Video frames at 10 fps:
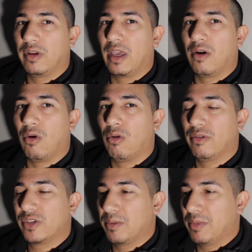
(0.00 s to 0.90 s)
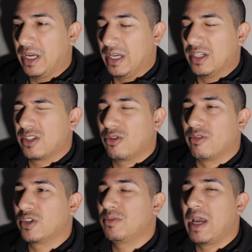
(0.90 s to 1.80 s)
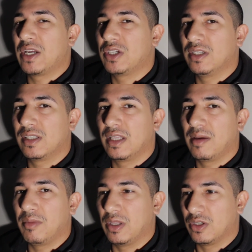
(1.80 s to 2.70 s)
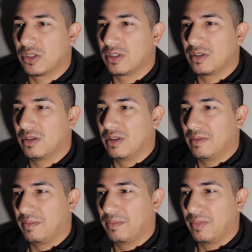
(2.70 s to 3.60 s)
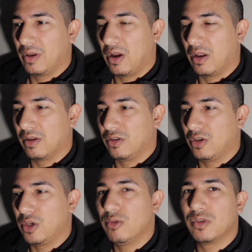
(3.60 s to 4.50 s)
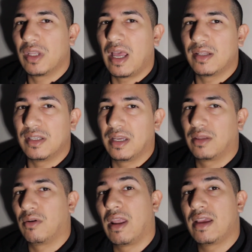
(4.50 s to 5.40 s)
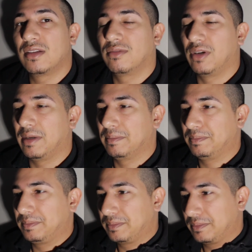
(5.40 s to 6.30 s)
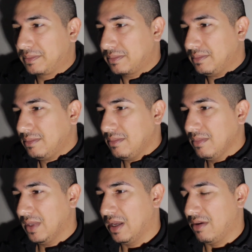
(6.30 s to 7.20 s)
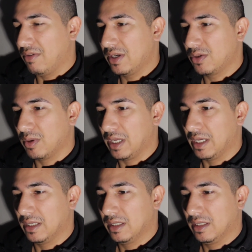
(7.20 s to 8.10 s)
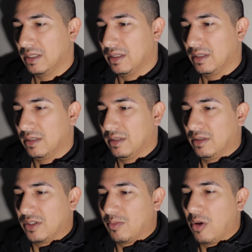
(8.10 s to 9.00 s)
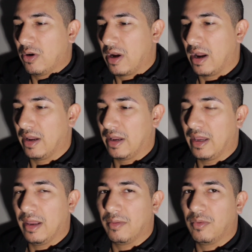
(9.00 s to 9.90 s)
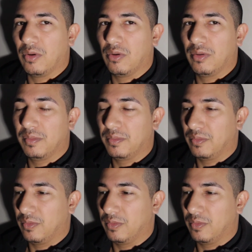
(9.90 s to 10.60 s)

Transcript: get a hold of somebody and just sort of smash into them and just use that to get their legs free. And eventually, the smaller guy again will